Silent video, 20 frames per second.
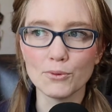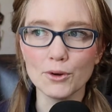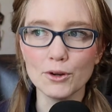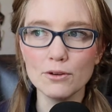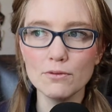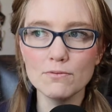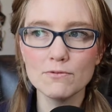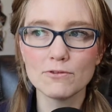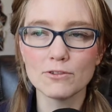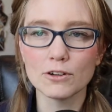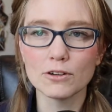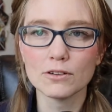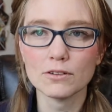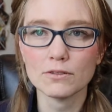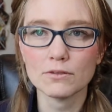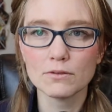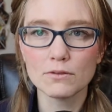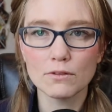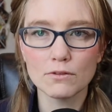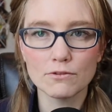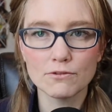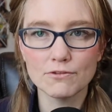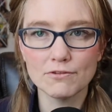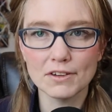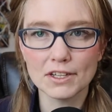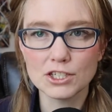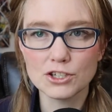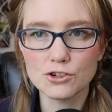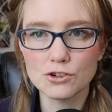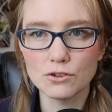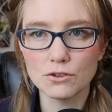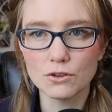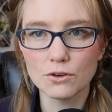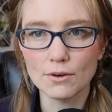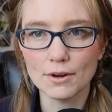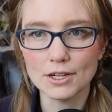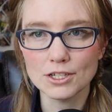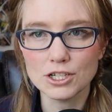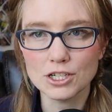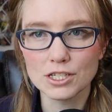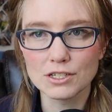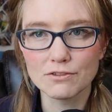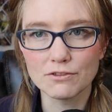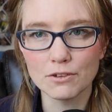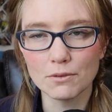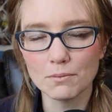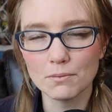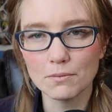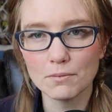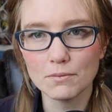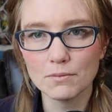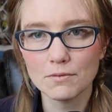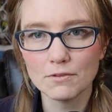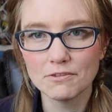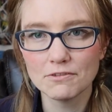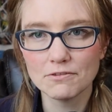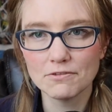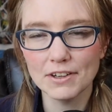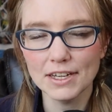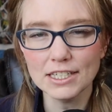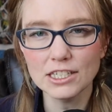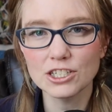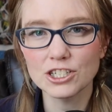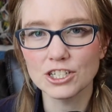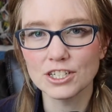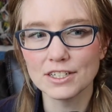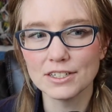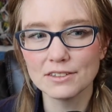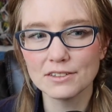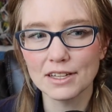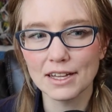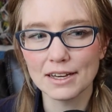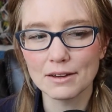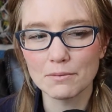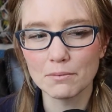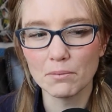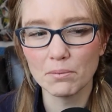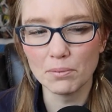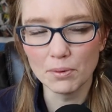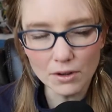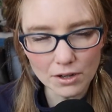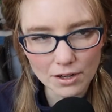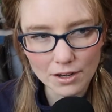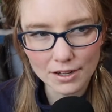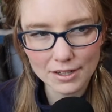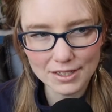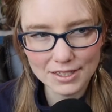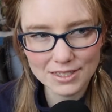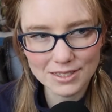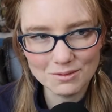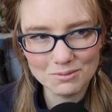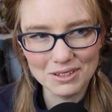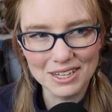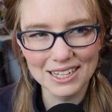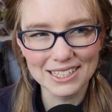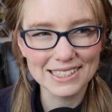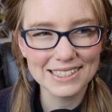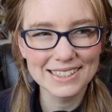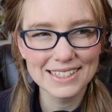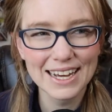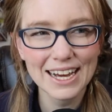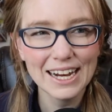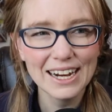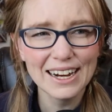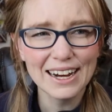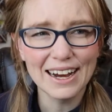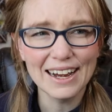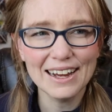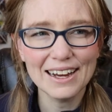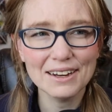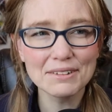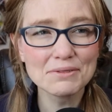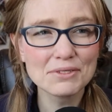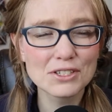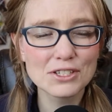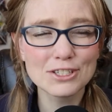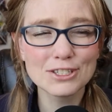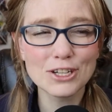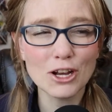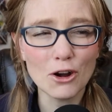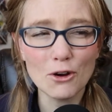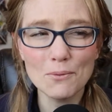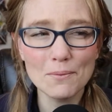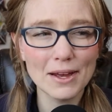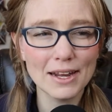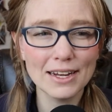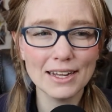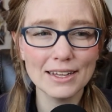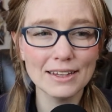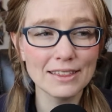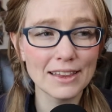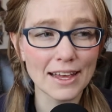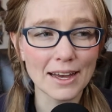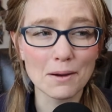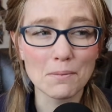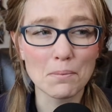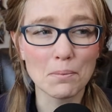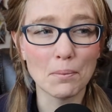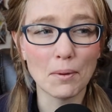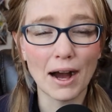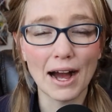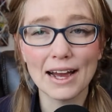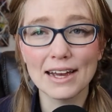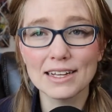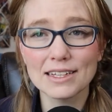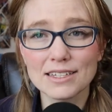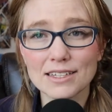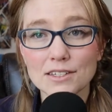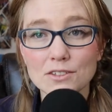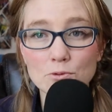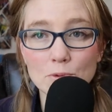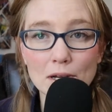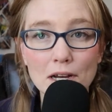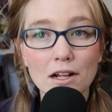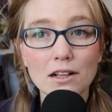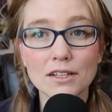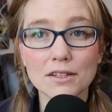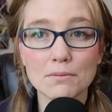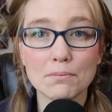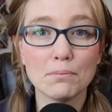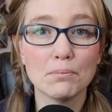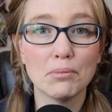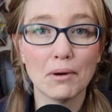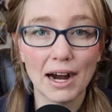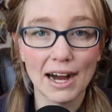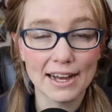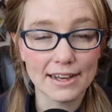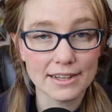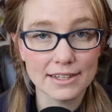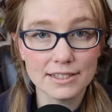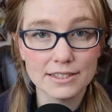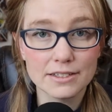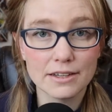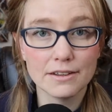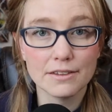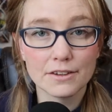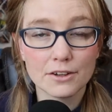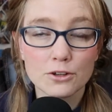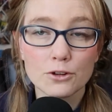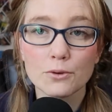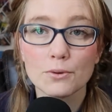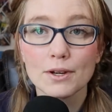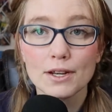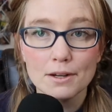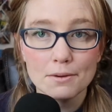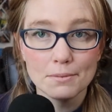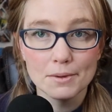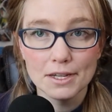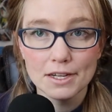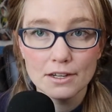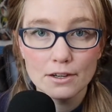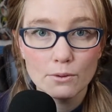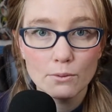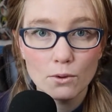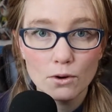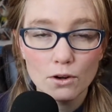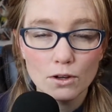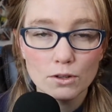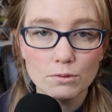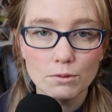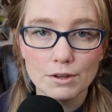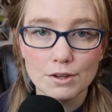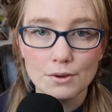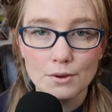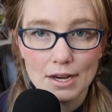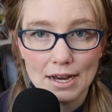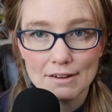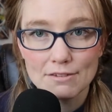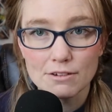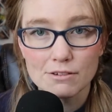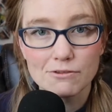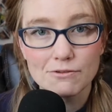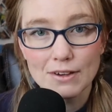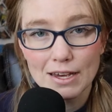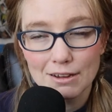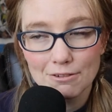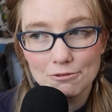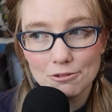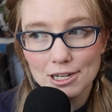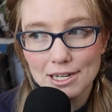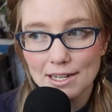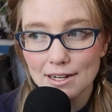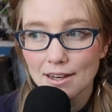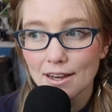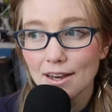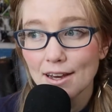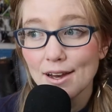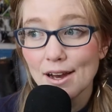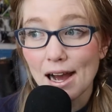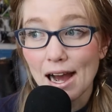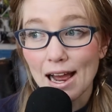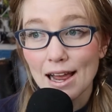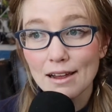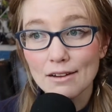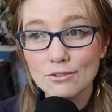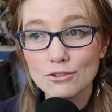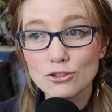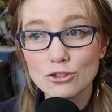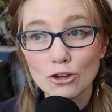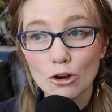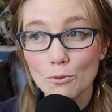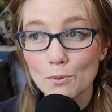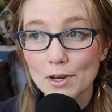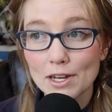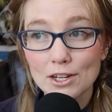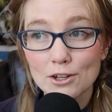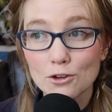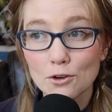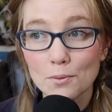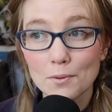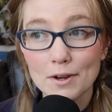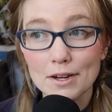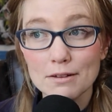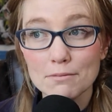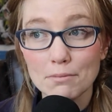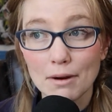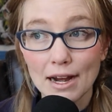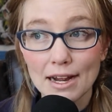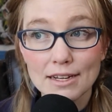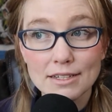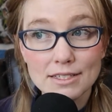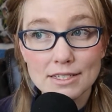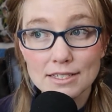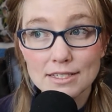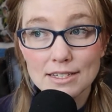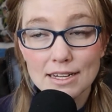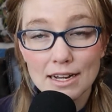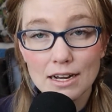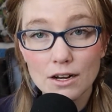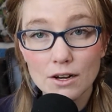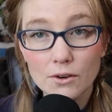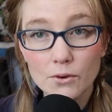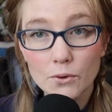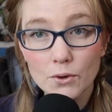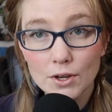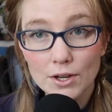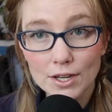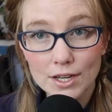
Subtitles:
room for fictional crushes from fiction, like books, because I have so many like biases. We call it bias in the Korean media world when you have a favorite. I have so many Korean biases now,